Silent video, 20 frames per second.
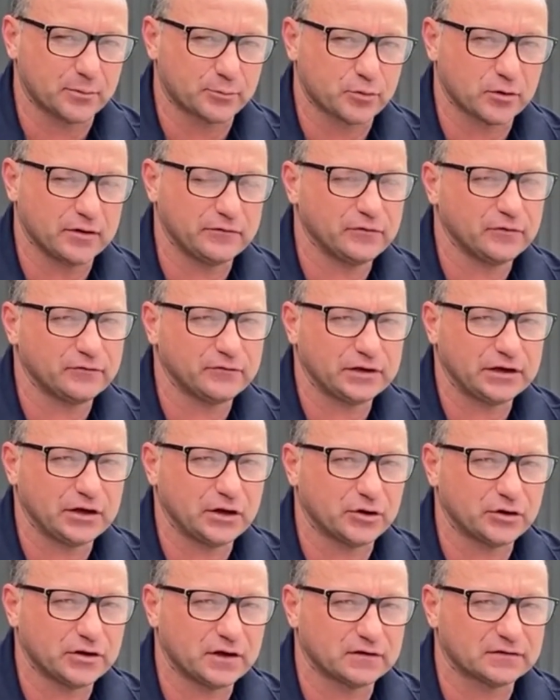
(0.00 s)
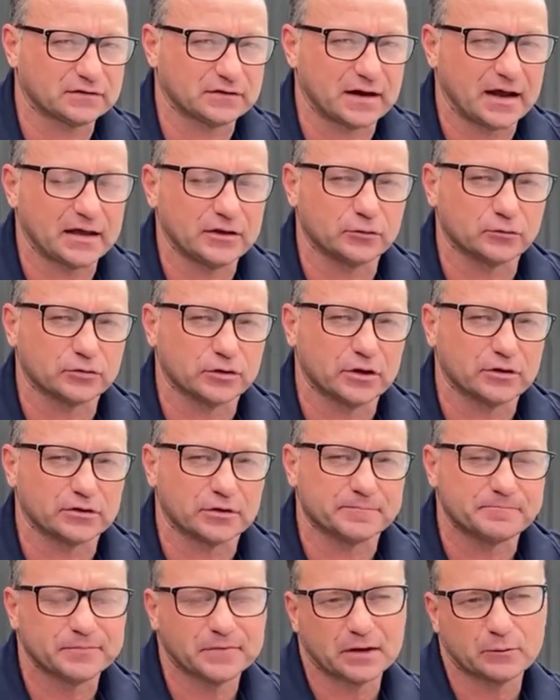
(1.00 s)
preview video yesterday, you'll know
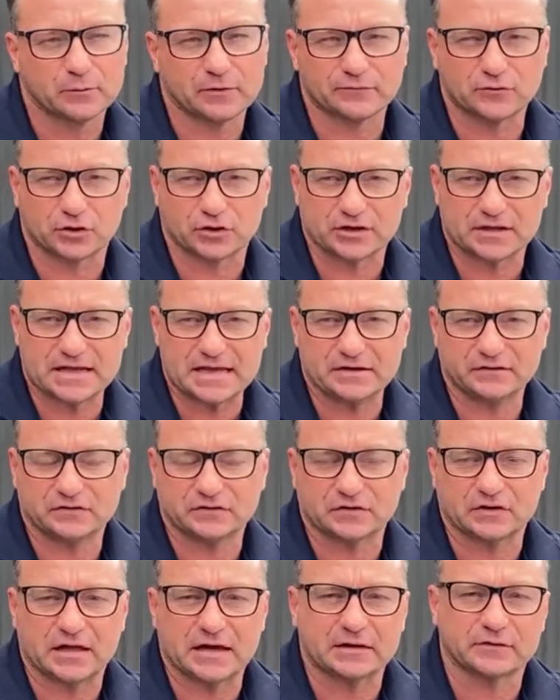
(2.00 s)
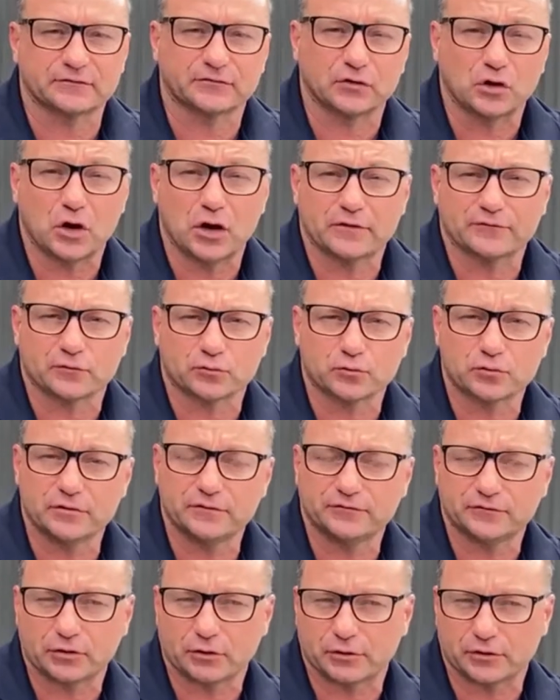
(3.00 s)
that we've got an insulated flyover
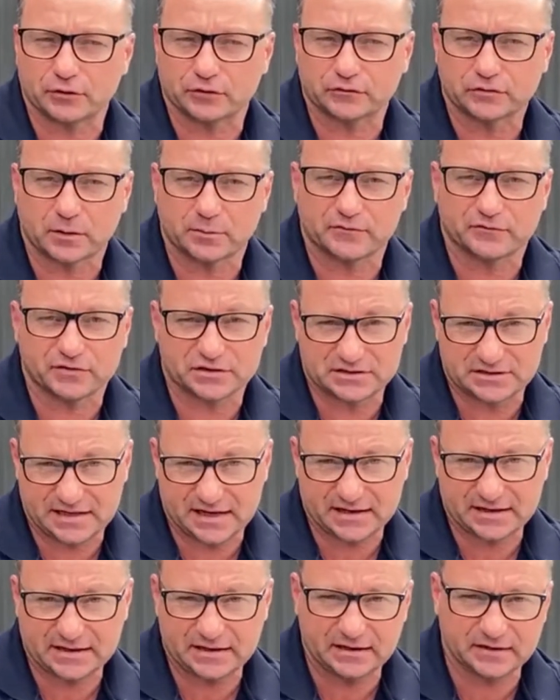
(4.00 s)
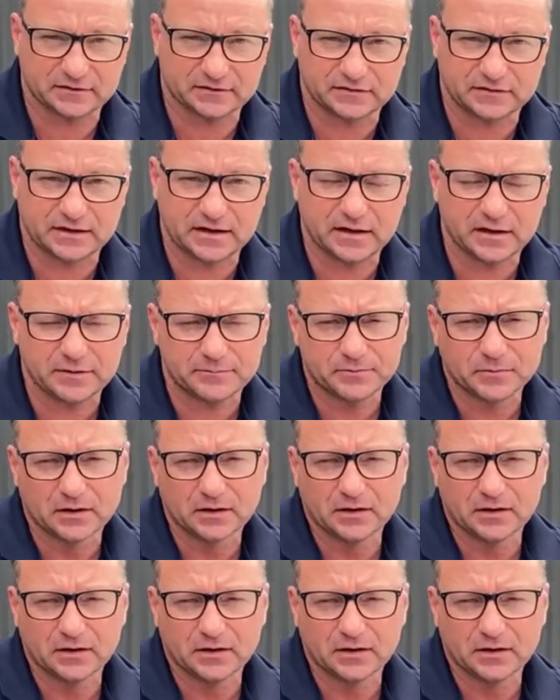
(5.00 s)
roof going on top of a deck here today,